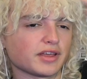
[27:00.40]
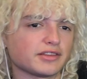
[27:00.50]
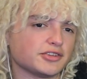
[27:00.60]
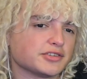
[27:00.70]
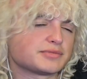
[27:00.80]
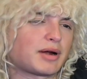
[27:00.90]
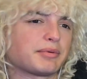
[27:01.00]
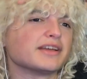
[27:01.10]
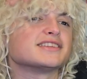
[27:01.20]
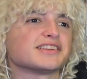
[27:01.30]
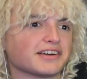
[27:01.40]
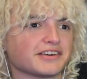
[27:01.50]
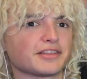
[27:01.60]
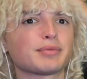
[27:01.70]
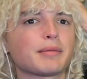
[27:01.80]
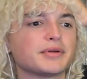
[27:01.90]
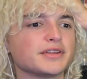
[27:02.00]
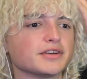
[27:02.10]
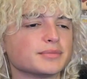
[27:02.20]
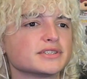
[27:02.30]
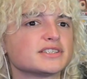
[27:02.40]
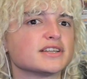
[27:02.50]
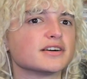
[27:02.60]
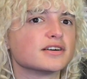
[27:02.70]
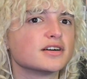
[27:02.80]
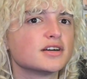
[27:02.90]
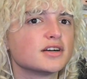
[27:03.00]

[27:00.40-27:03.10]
they do. It's a diner. They probably do, but still.